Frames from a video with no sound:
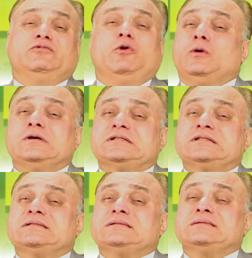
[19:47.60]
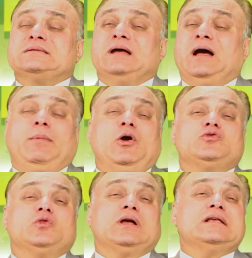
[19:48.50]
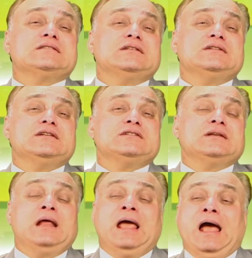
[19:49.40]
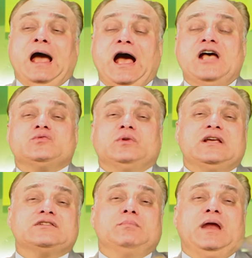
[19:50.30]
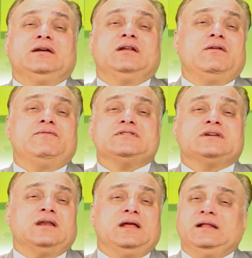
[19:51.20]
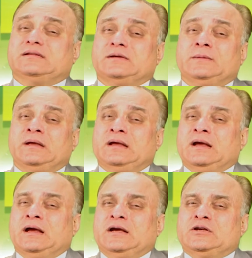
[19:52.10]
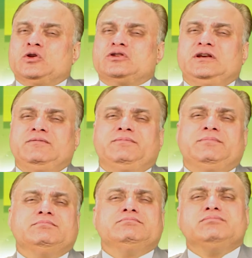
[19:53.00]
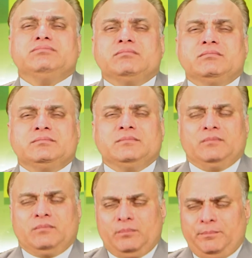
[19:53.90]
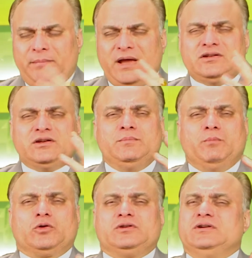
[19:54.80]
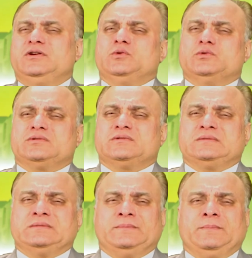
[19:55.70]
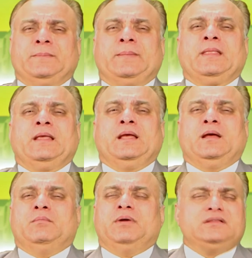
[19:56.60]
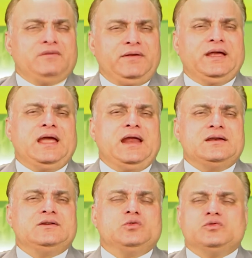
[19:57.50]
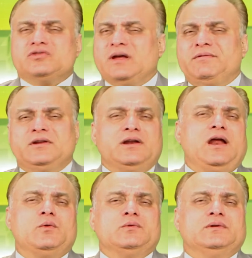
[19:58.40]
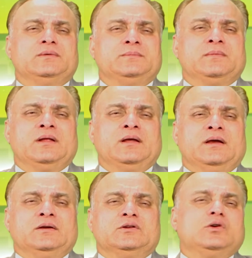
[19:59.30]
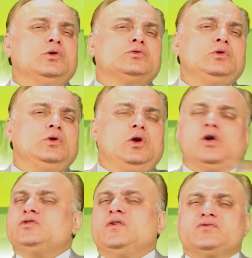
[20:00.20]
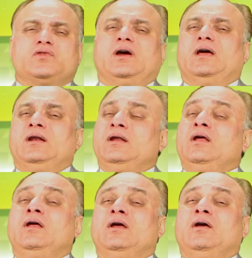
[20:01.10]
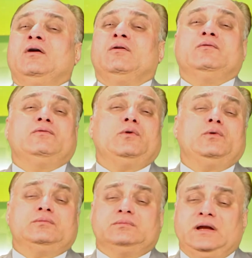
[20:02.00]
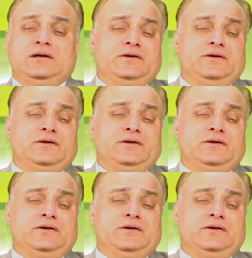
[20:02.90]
focus, about your concentration, as well as mental and physical health. You receive major important news. By the weekend, you'll travel around. You go through lots of struggle in